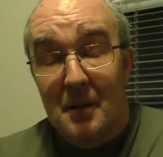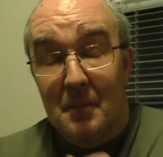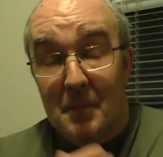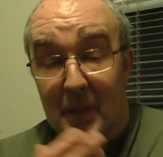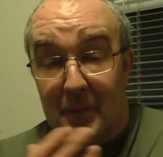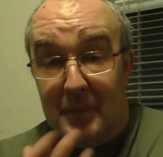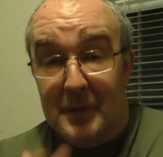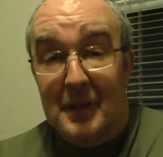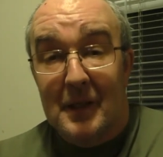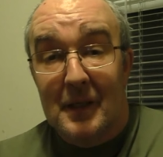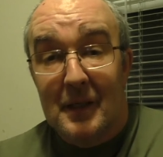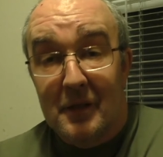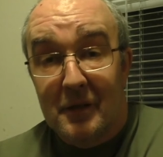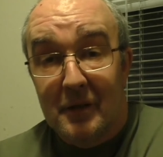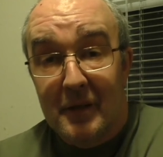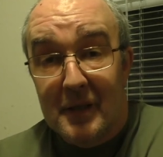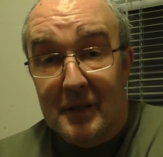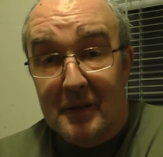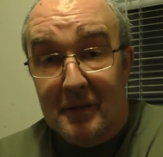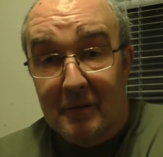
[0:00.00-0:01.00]
particular
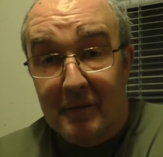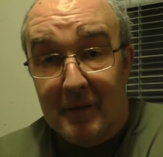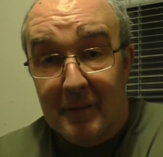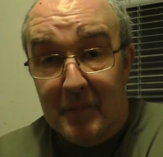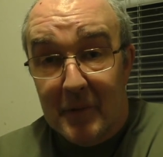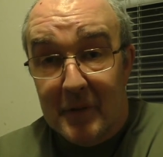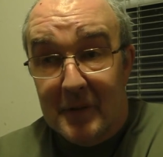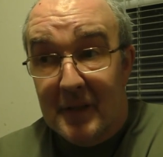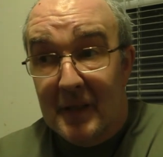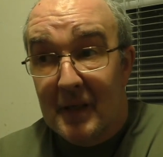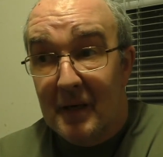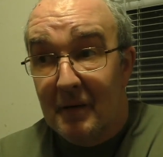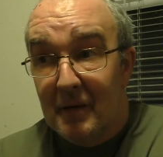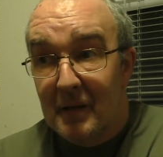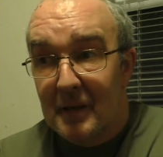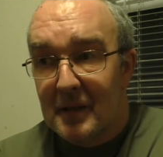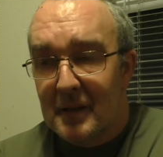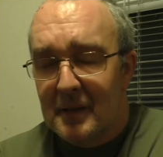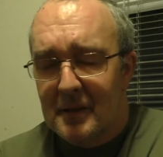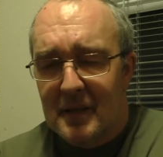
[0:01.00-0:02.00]
green screen
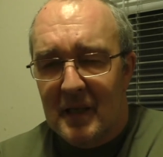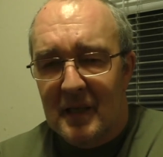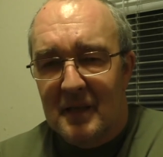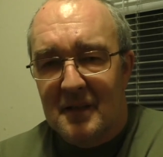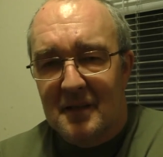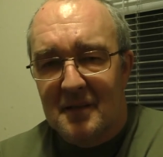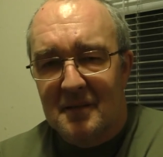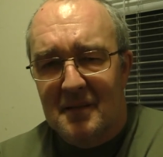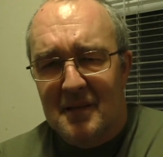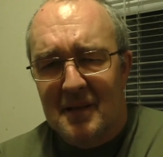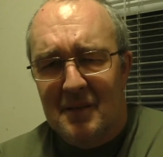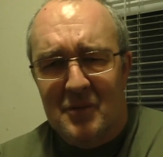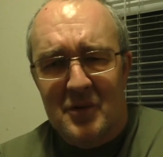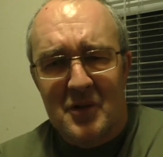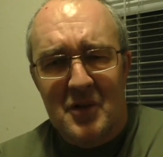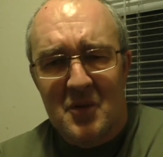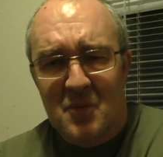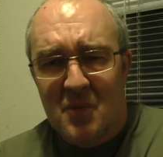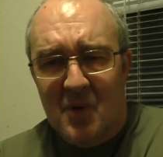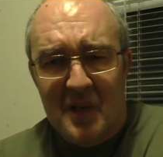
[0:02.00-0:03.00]
material. It was
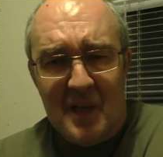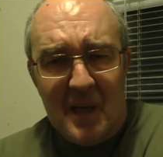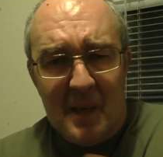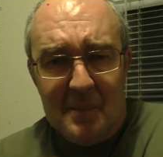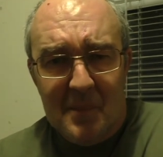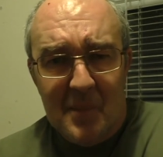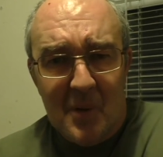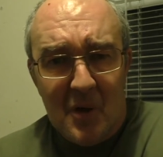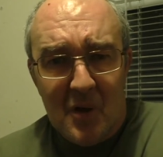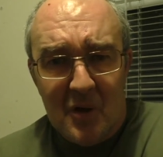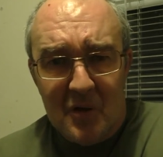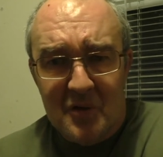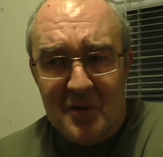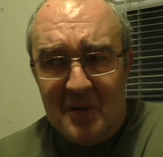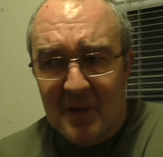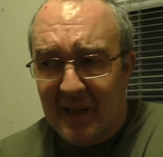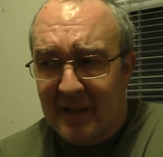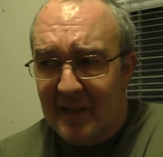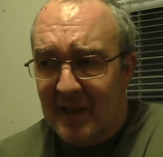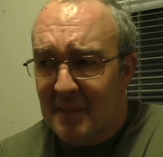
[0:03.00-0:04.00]
just one that I bought.
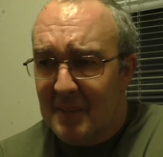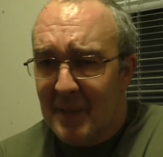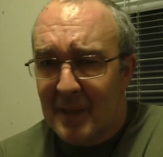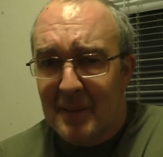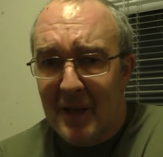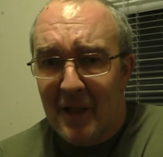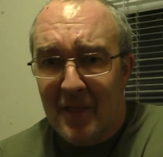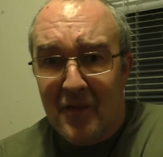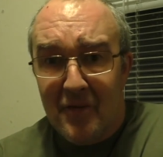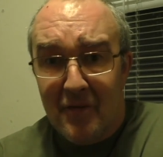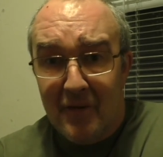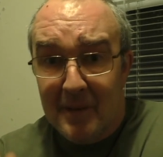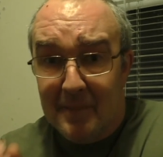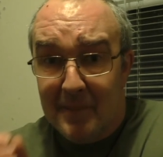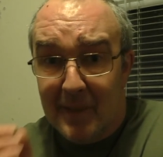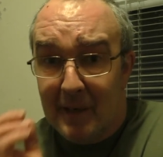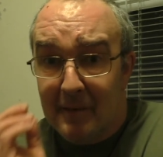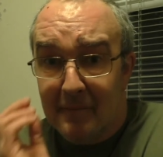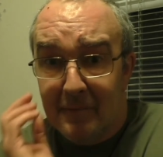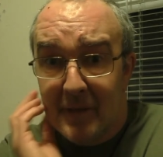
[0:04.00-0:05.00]
I think I paid about
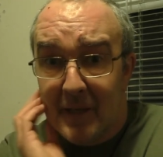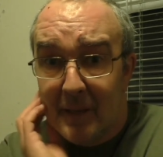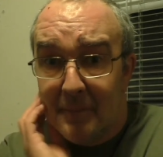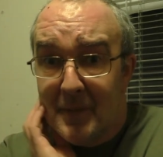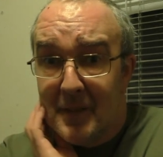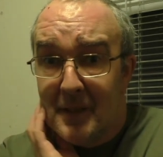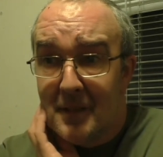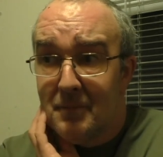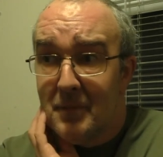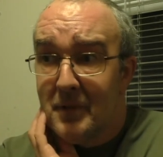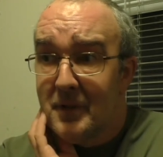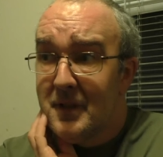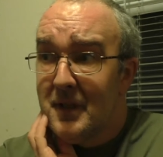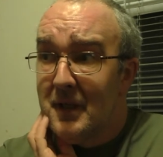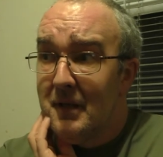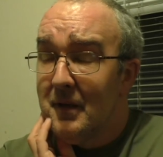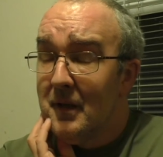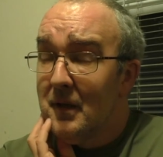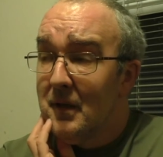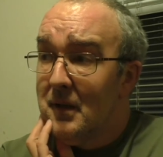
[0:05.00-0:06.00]
£3 for that piece of
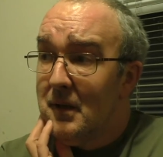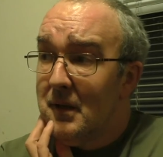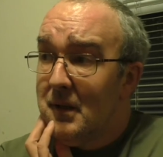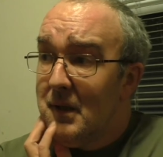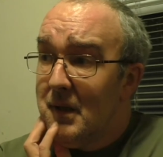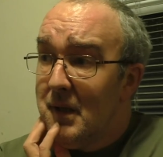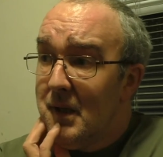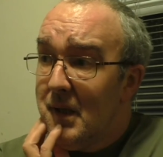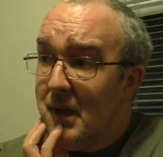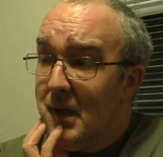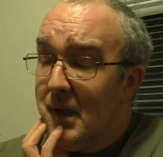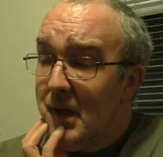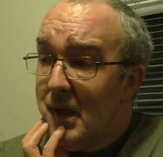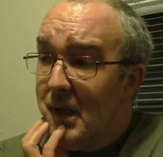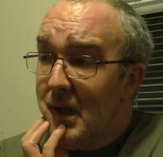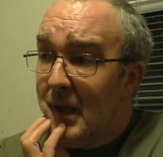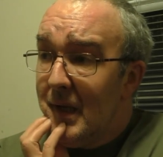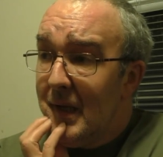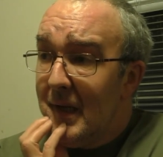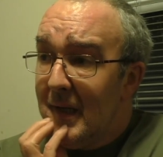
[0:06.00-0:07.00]
material,
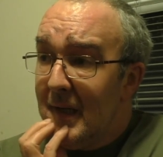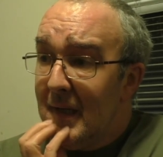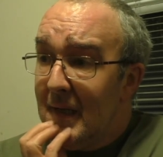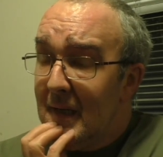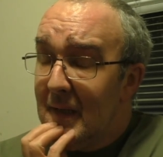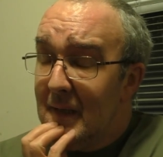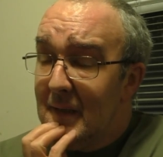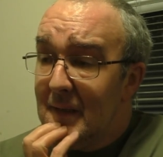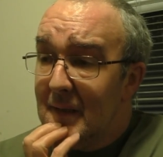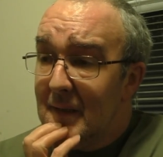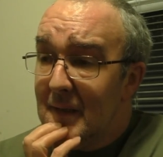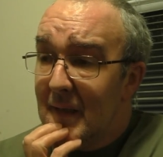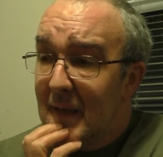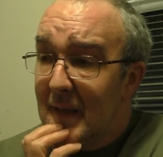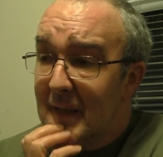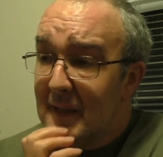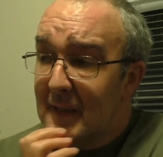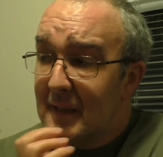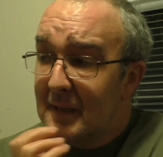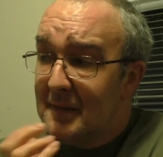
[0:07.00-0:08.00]

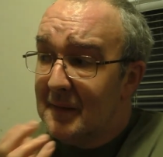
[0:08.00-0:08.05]
and